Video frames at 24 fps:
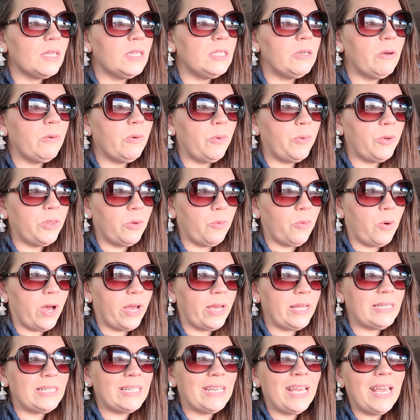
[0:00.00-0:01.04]
So I went with the
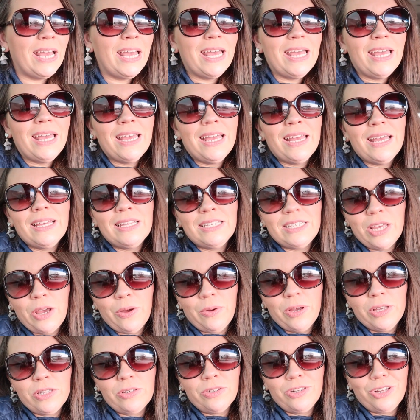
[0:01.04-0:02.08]
white.
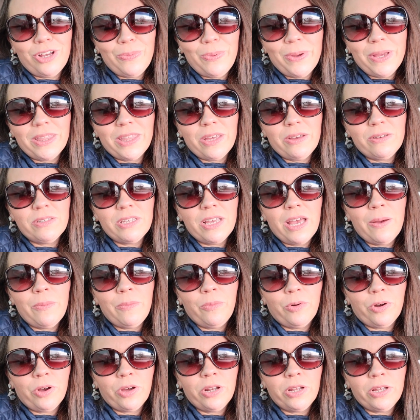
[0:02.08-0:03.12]
So he's gonna go pick those up.
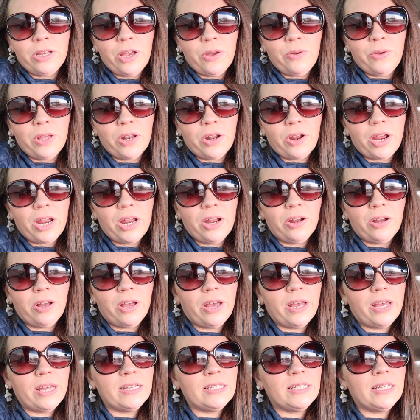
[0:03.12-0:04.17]
We're gonna go get our
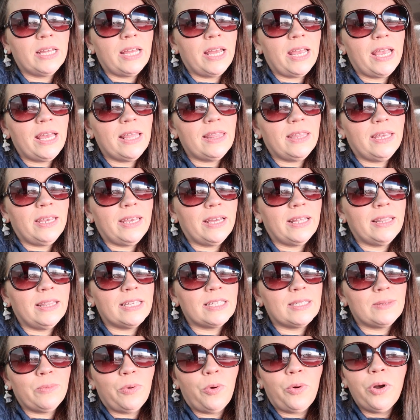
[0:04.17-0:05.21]
haircut. And then
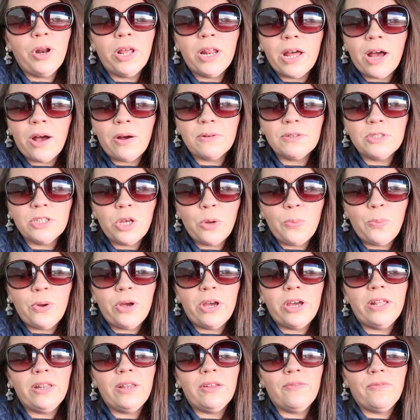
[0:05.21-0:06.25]
this morning I also
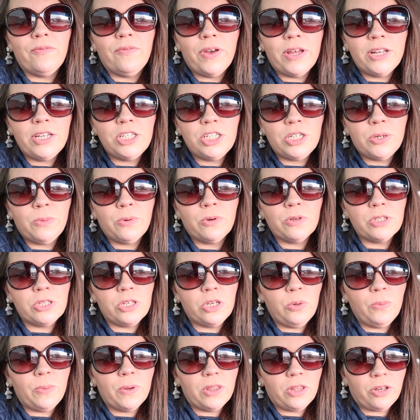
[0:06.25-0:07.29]
put vegetable
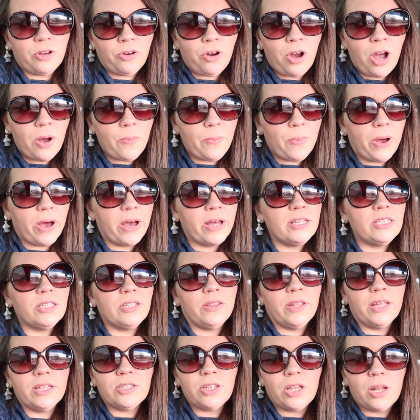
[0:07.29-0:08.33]
soup in the crock pot,
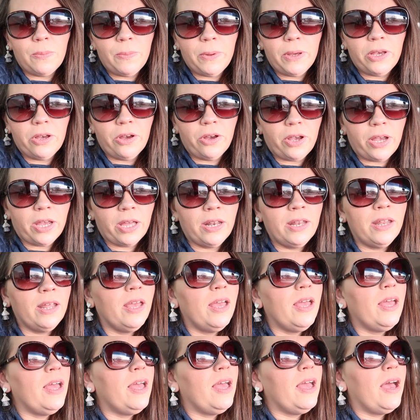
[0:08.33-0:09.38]
so that's gonna be cooking.
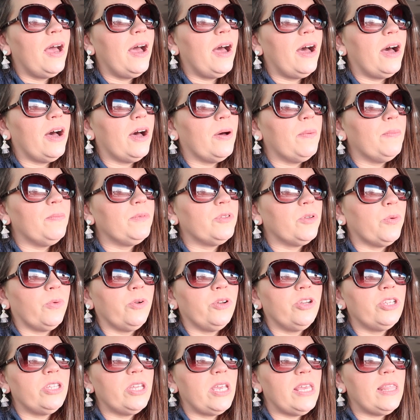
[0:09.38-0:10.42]
So
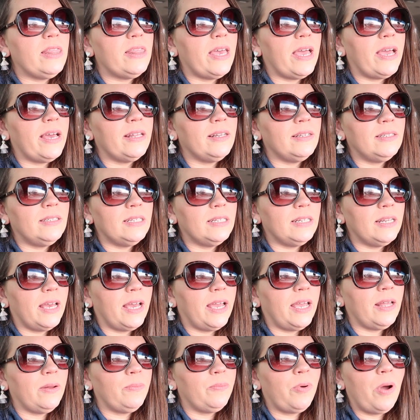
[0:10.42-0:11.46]
we'll just eat that
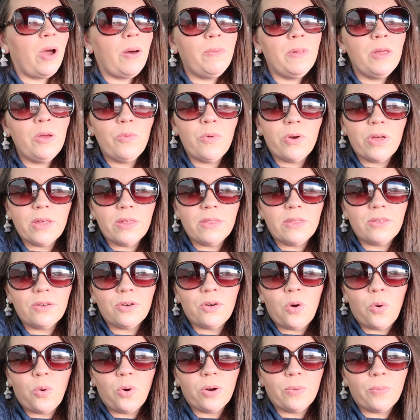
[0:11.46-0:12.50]
tonight, probably
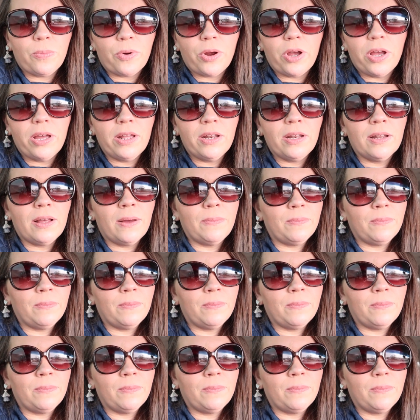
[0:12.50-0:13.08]
with cornbread.